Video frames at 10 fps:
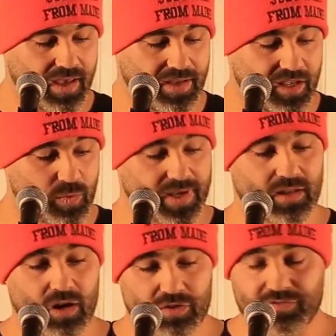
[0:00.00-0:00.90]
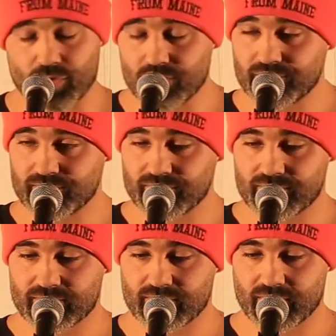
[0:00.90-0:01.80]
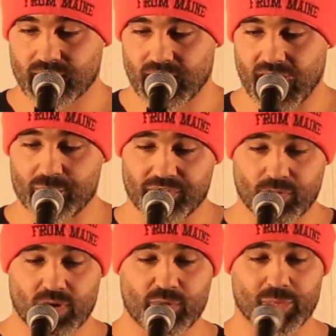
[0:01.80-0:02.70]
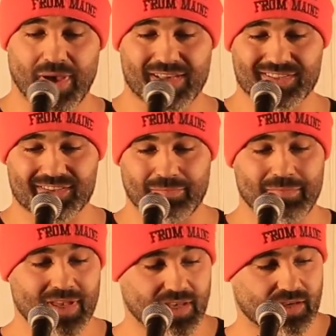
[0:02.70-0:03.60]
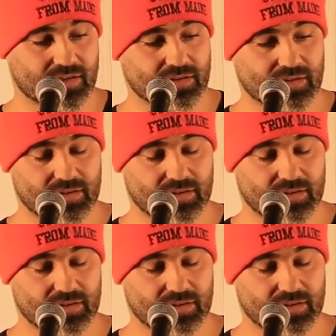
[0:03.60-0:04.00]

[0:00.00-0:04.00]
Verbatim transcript: and he would get all the food. And before he would pass it to me,